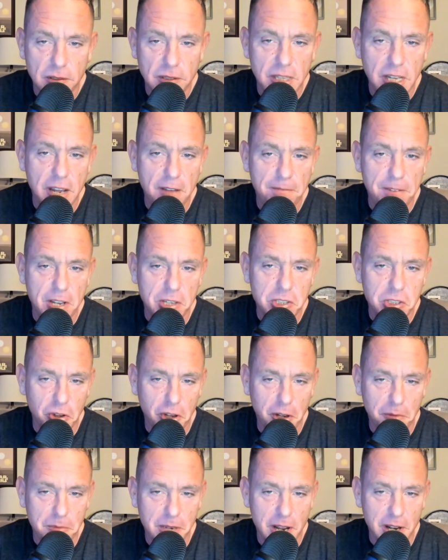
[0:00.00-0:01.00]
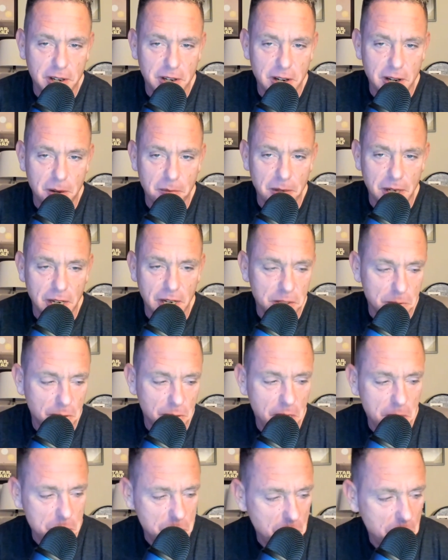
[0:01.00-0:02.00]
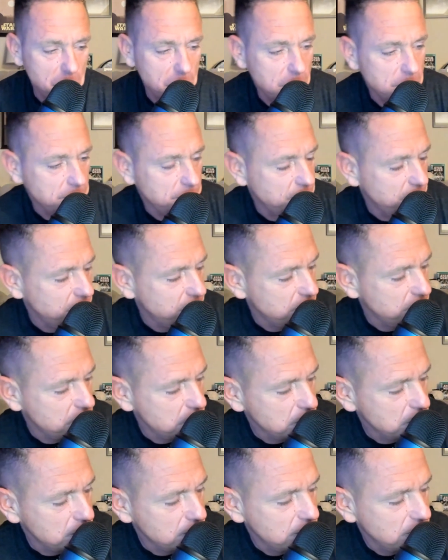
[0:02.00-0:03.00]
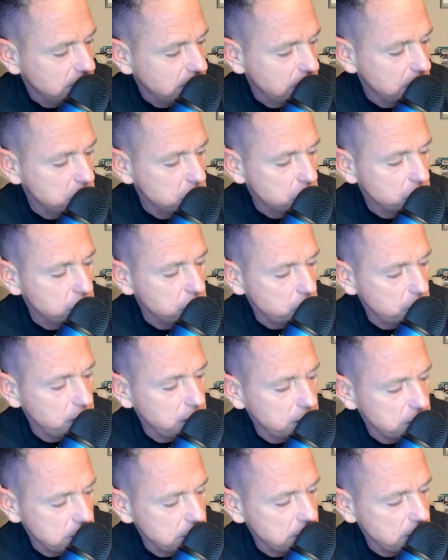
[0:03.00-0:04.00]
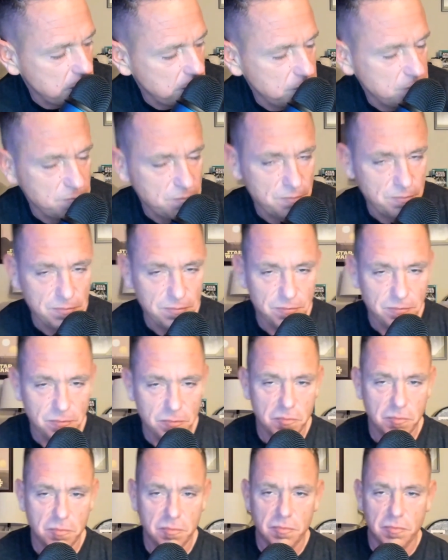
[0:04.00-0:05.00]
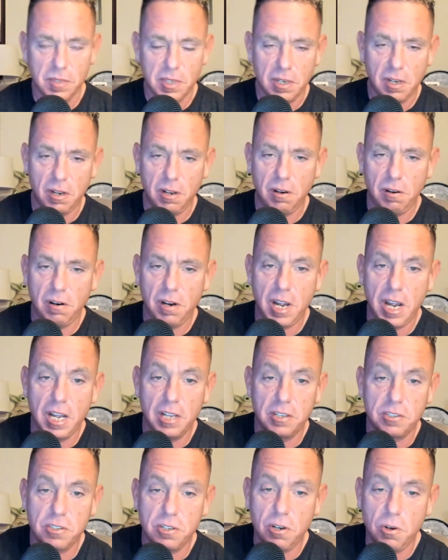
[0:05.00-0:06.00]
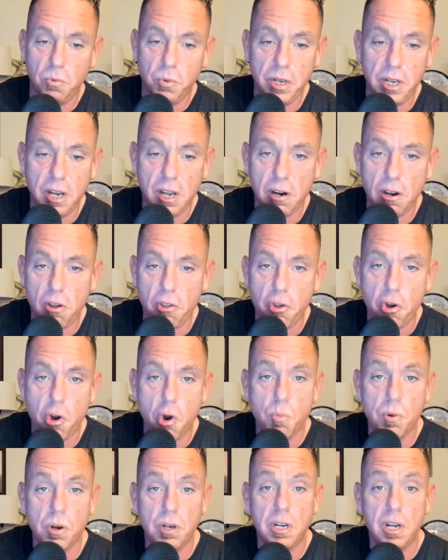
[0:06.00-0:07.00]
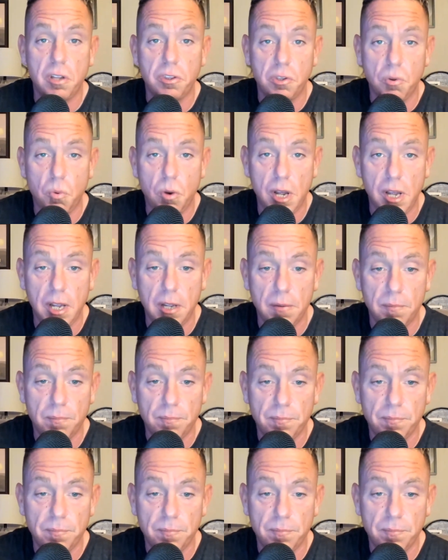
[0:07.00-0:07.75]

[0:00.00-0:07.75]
DFSClub.com, guys. Right, Schroeder? Come join the winning team. All right, so we got all the homework out the way.